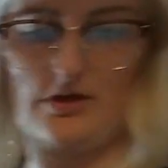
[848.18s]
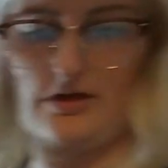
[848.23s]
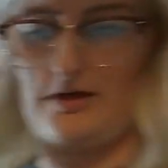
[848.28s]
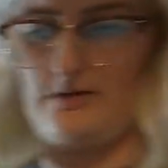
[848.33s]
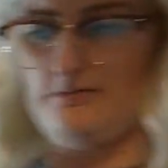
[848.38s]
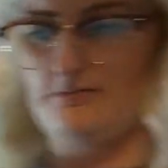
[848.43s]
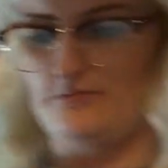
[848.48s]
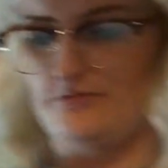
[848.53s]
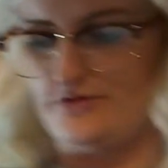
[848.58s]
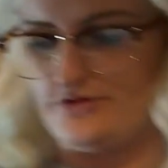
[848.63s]

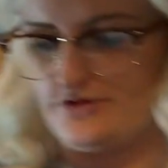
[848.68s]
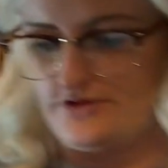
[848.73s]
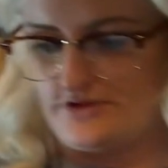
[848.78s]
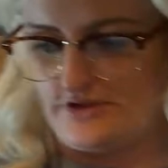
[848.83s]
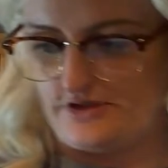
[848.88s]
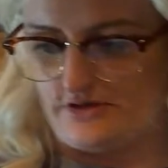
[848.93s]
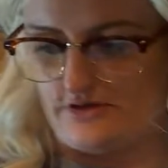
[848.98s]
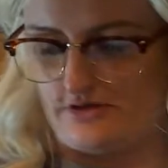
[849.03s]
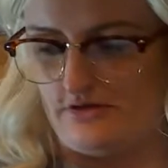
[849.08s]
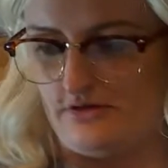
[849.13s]
Okay, we're
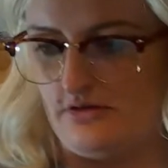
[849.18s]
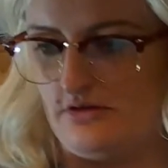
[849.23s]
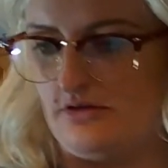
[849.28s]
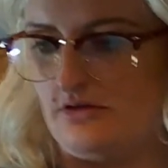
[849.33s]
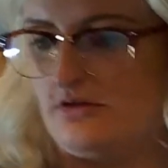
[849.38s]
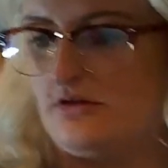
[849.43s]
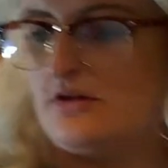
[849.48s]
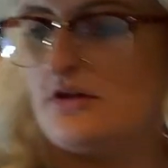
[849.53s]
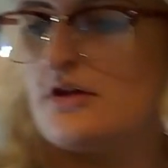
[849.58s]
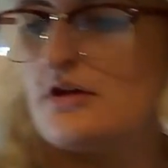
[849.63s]
just going to
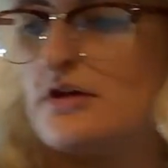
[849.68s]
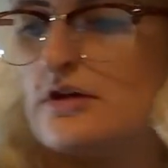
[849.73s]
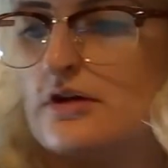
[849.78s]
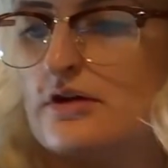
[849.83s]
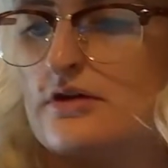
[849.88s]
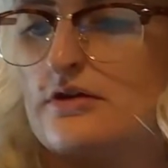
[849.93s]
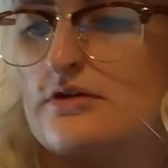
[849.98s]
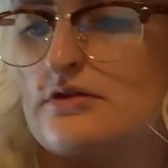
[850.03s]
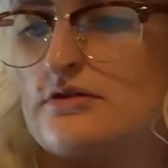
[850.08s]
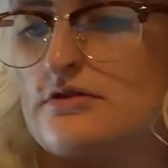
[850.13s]

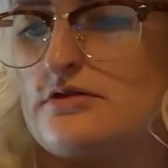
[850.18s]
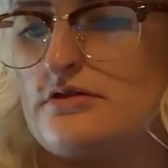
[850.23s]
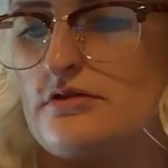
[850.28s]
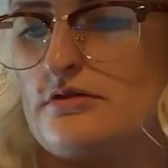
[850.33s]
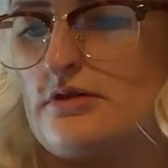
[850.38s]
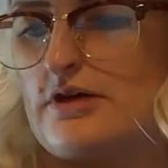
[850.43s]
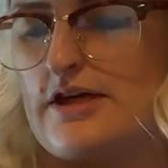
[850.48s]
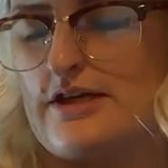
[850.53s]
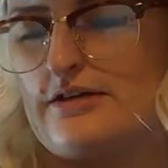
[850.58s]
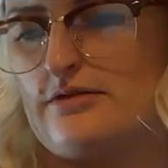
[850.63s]

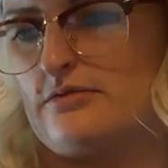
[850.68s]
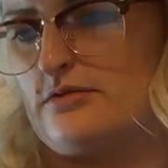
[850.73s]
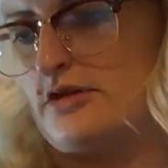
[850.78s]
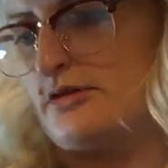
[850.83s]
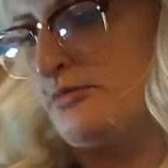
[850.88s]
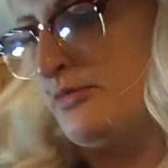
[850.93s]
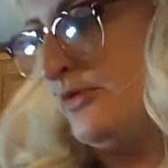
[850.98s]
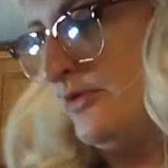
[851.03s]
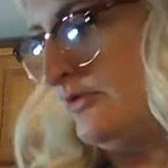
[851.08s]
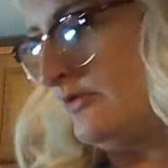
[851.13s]
do it. I don't
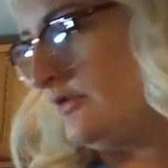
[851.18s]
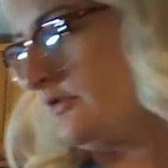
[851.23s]
want to